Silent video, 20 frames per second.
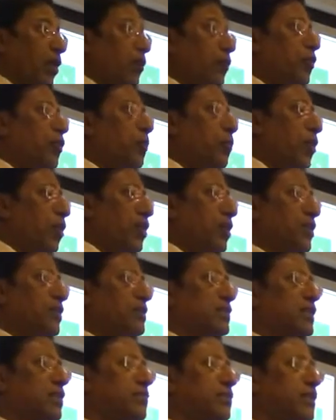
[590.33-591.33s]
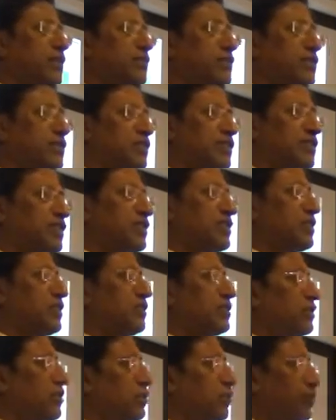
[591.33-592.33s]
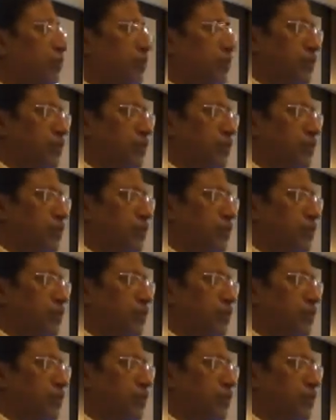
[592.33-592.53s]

You bought something which is 6 years ago.